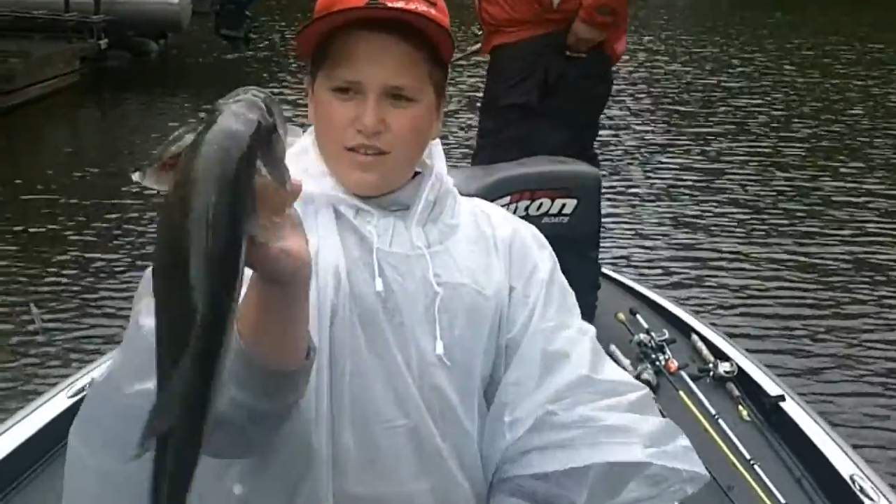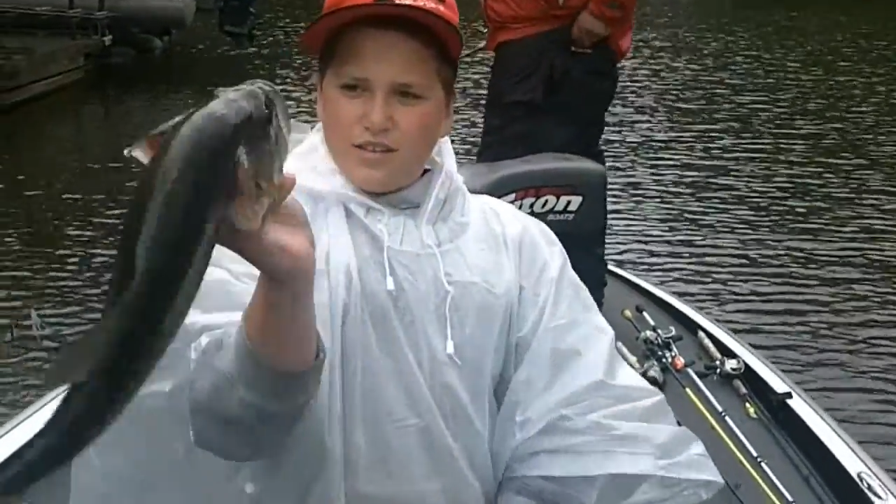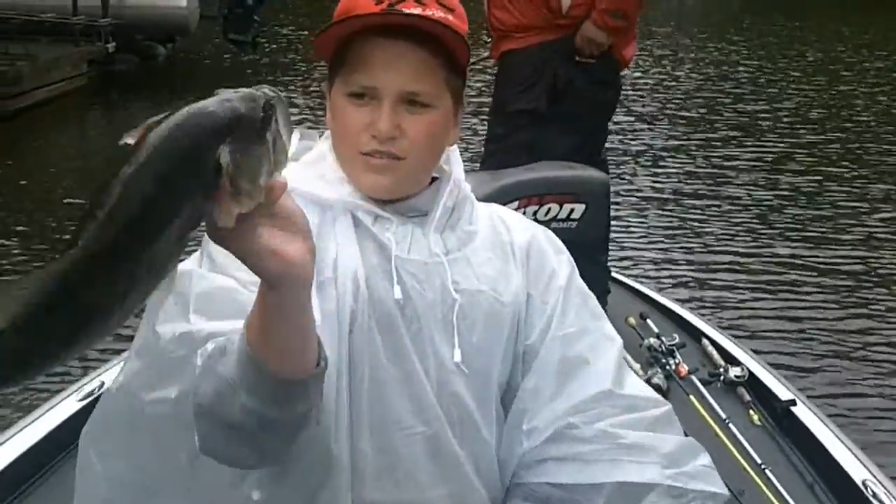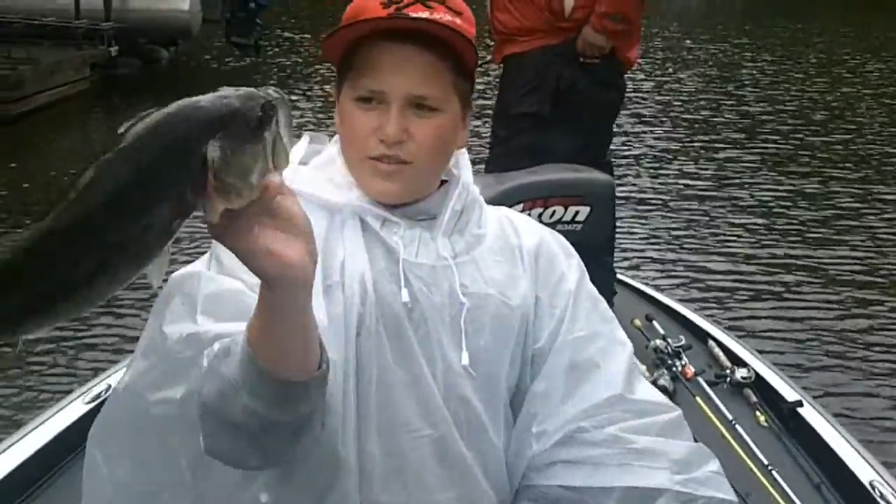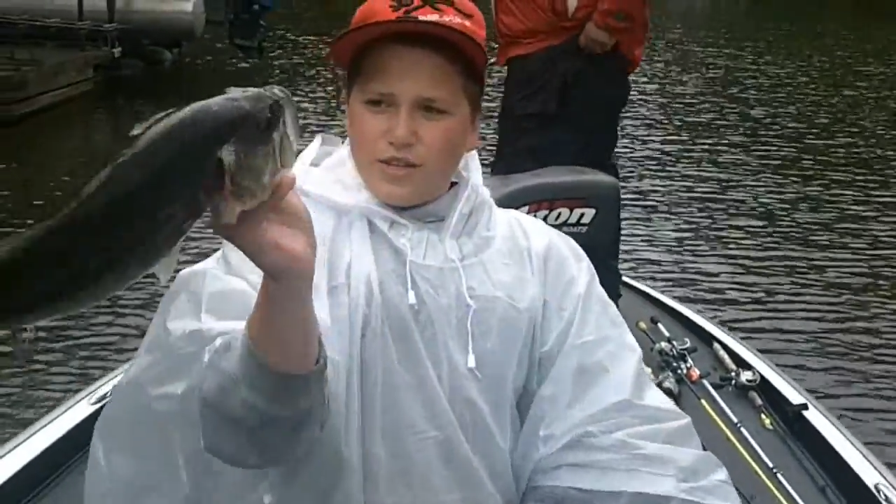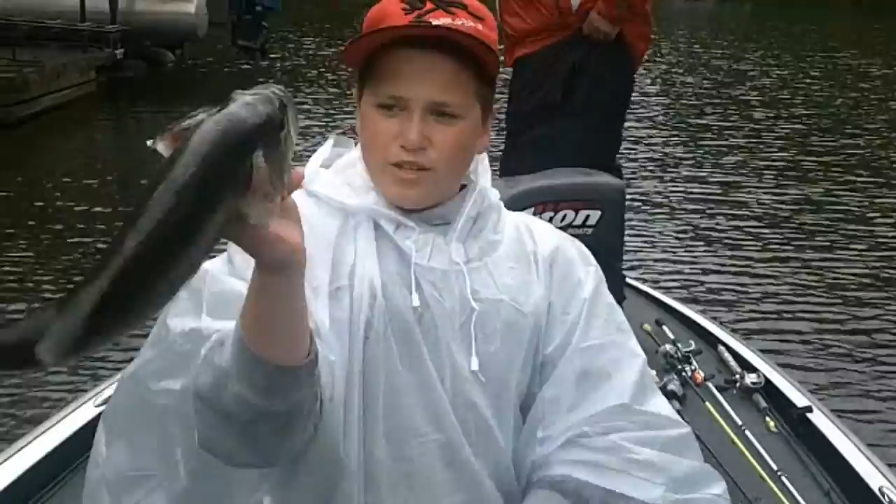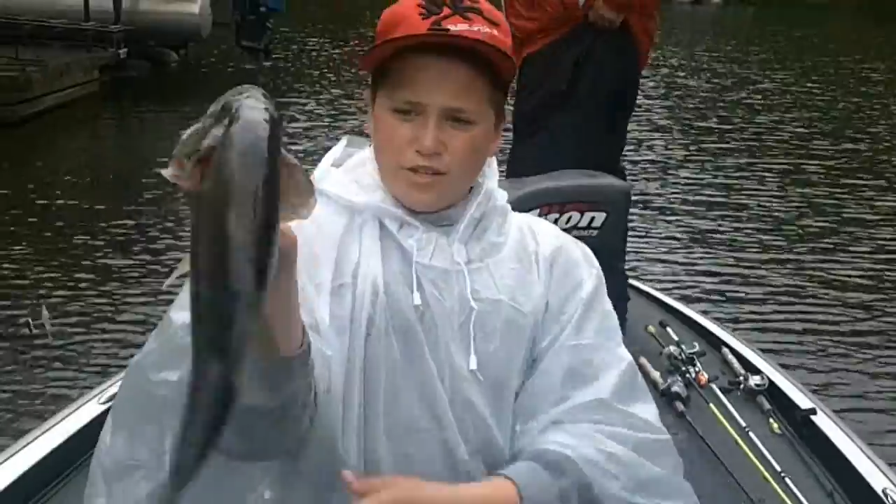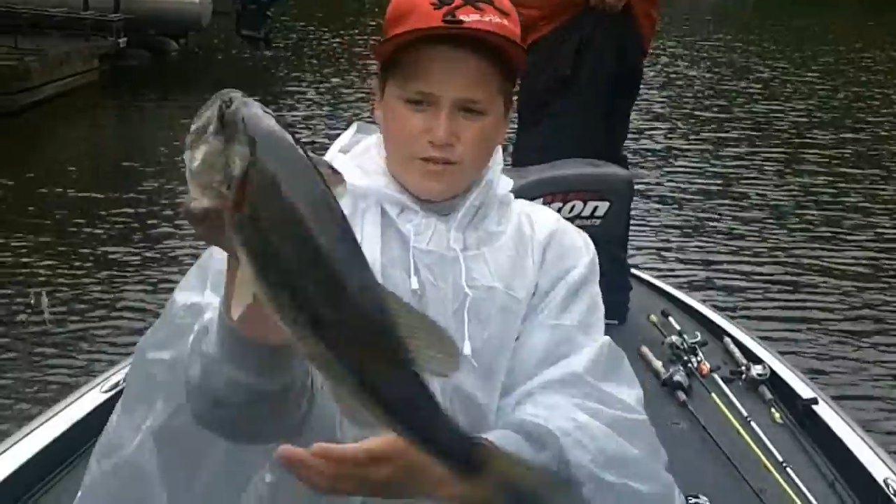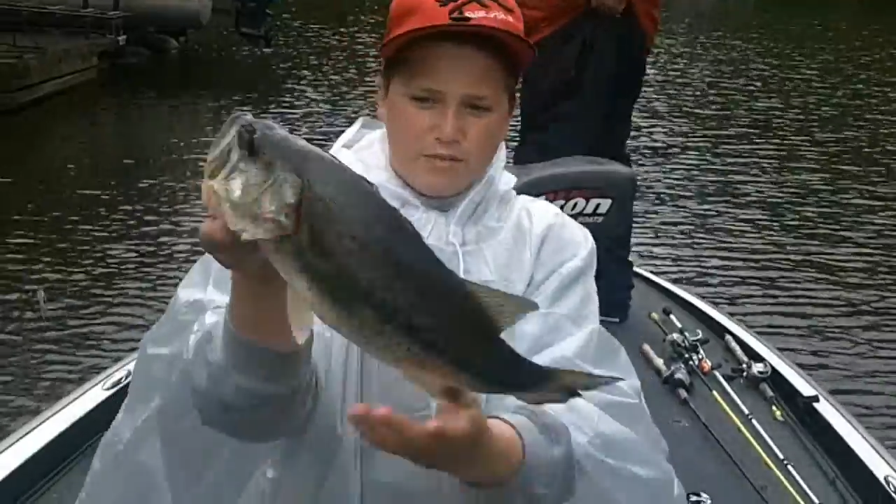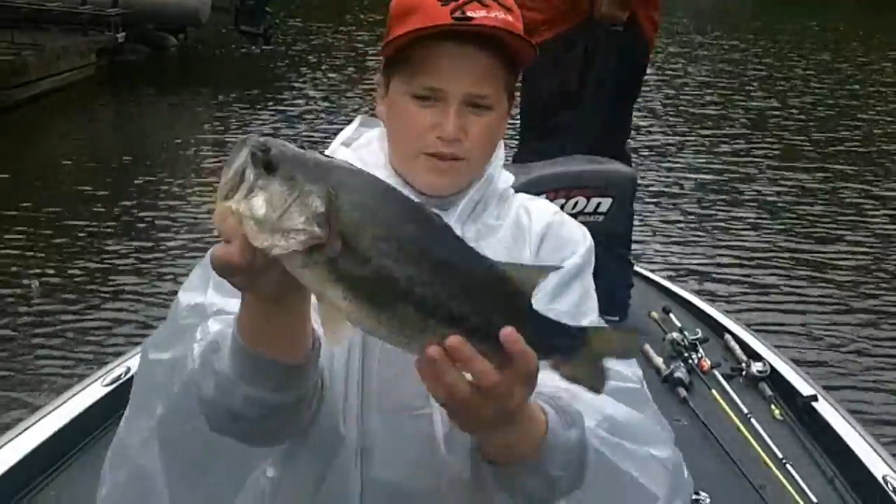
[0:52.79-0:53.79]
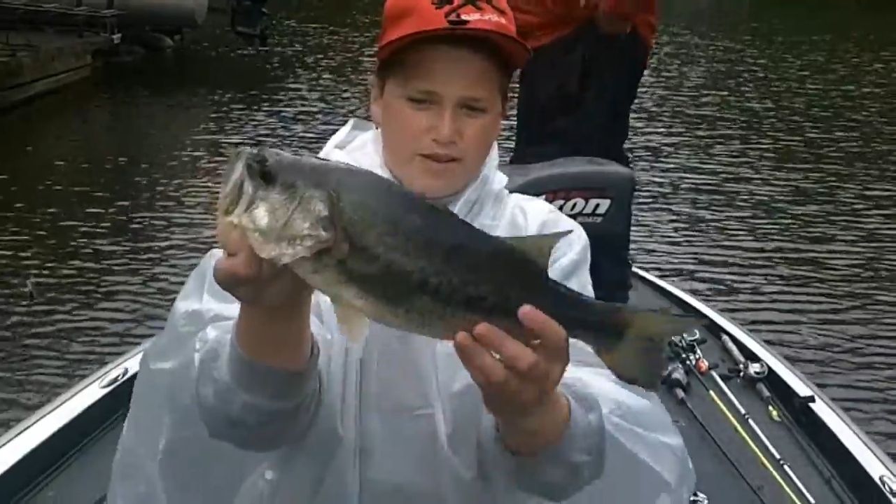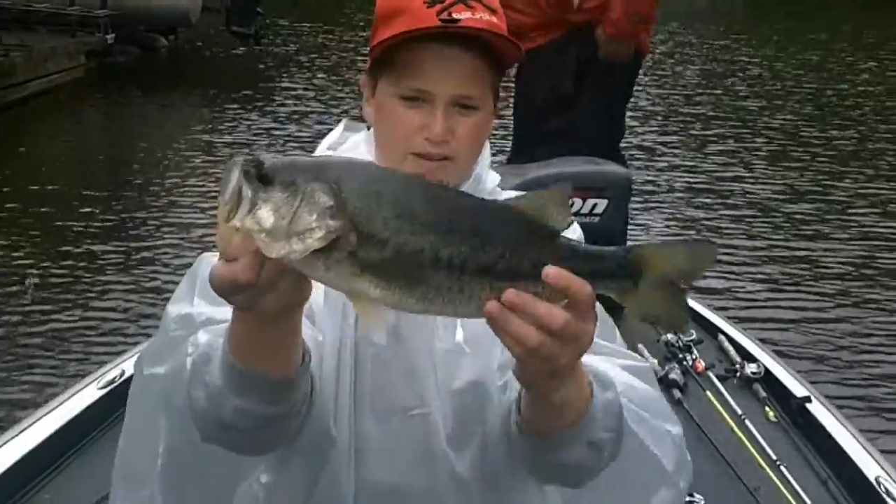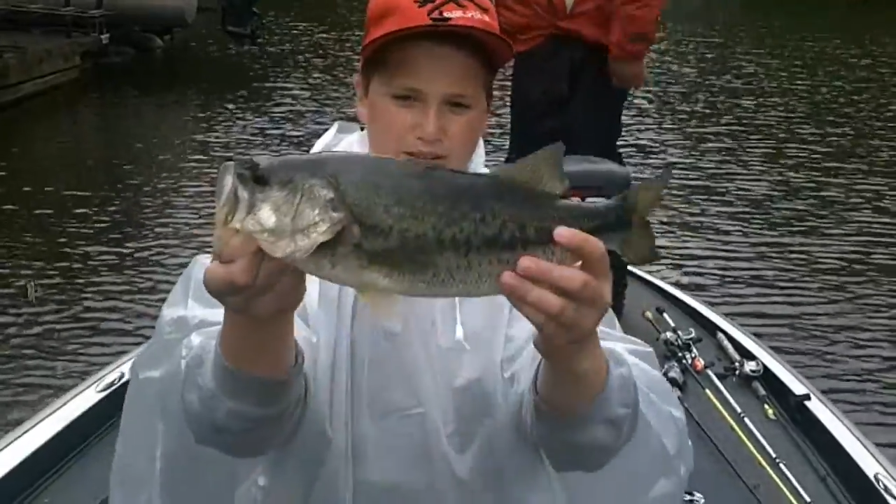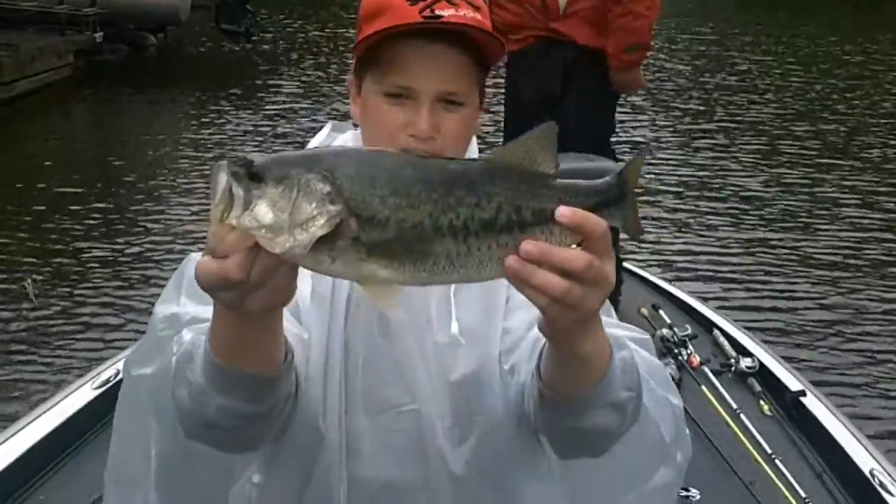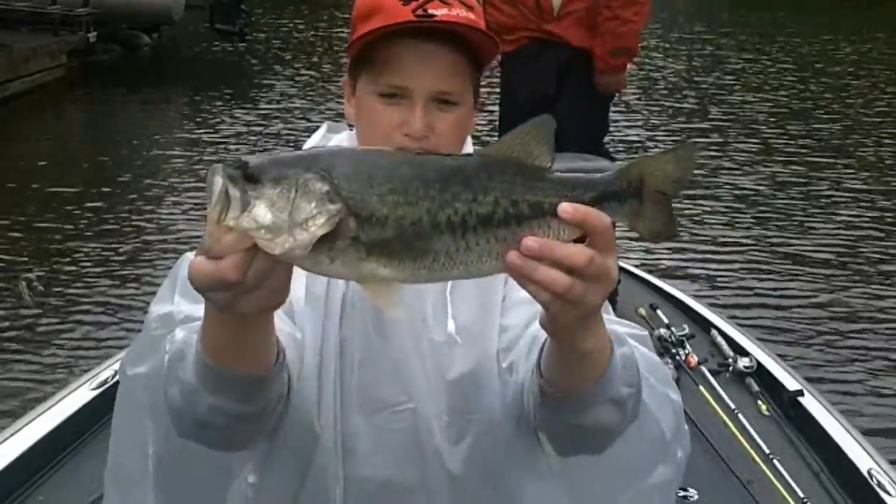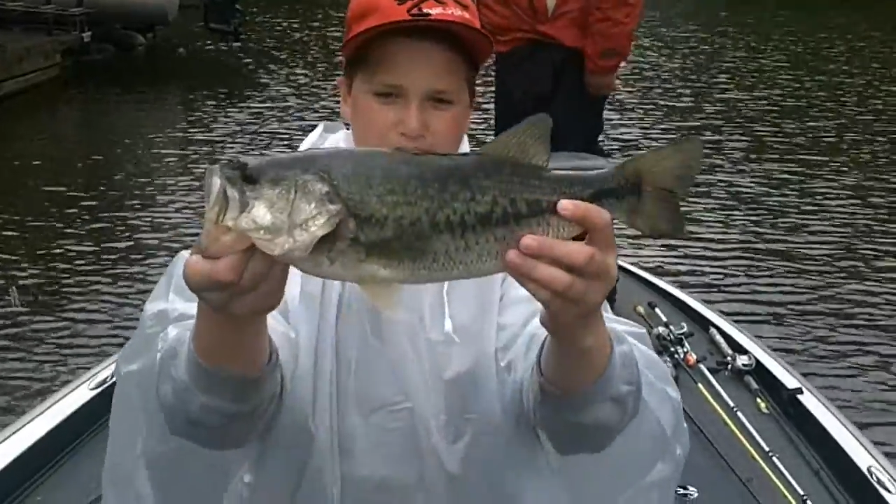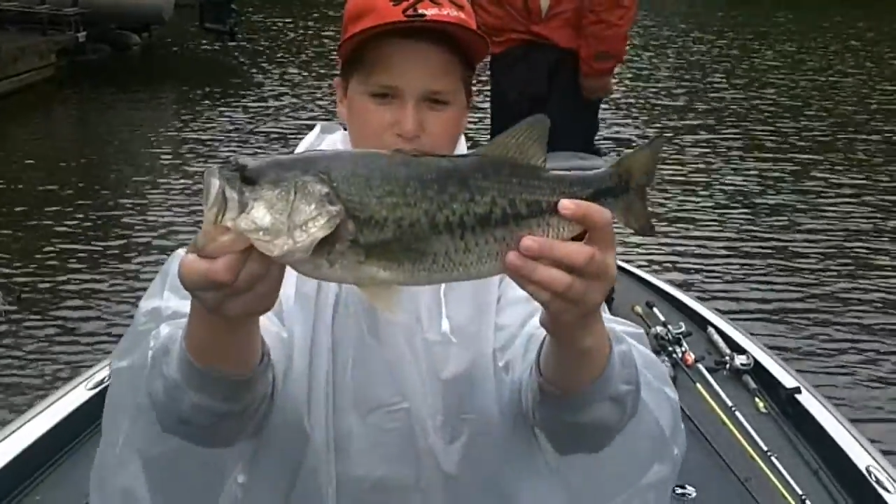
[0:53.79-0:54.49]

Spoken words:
Nice fish, about a